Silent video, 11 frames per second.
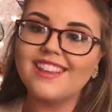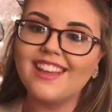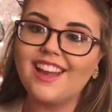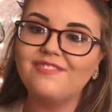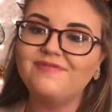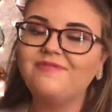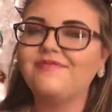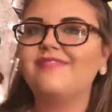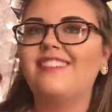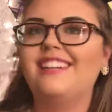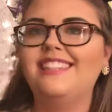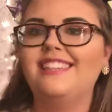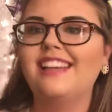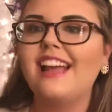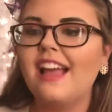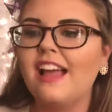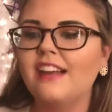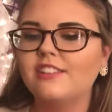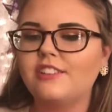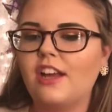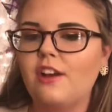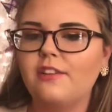yeah, I did.
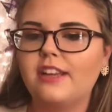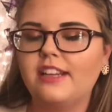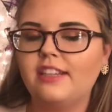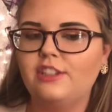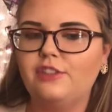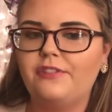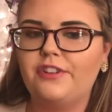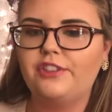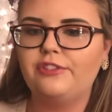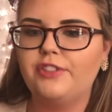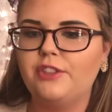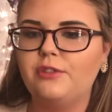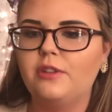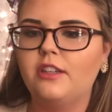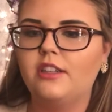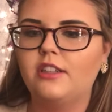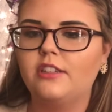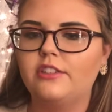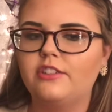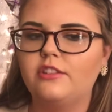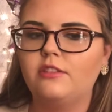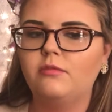So getting into the phone interview,
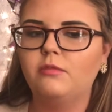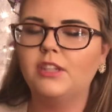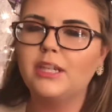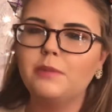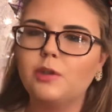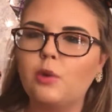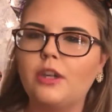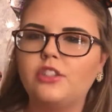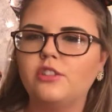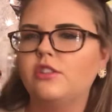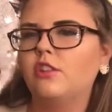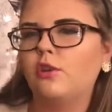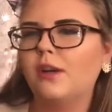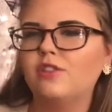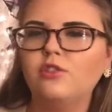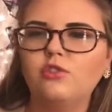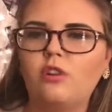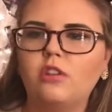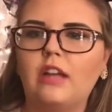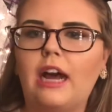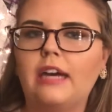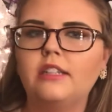look up the questions. The questions are
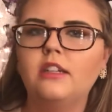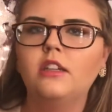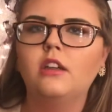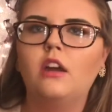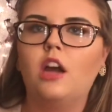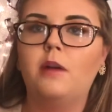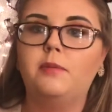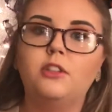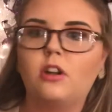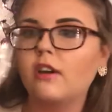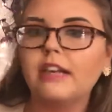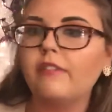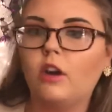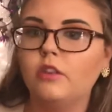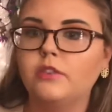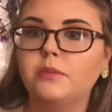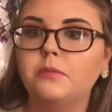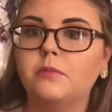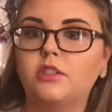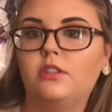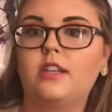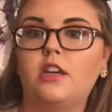online. You're not going to have all of them.
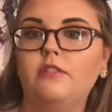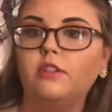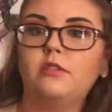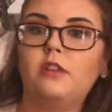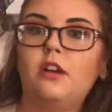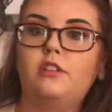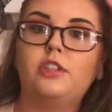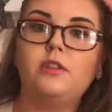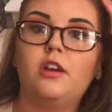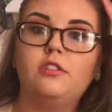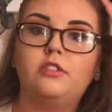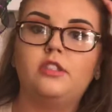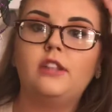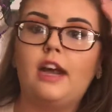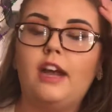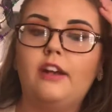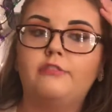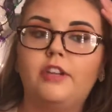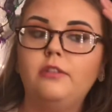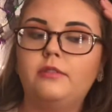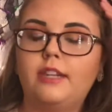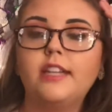There's like over 200. I
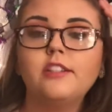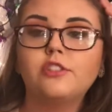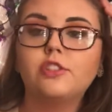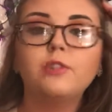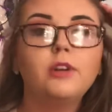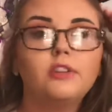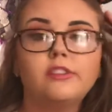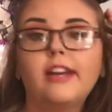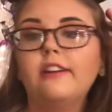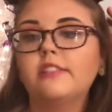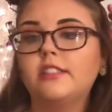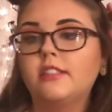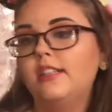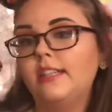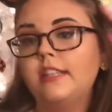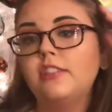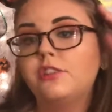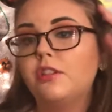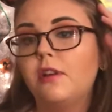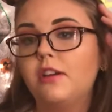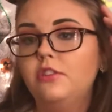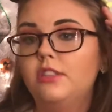wrote each 200 out and studied each
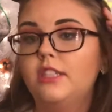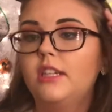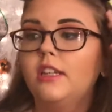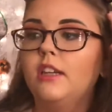200.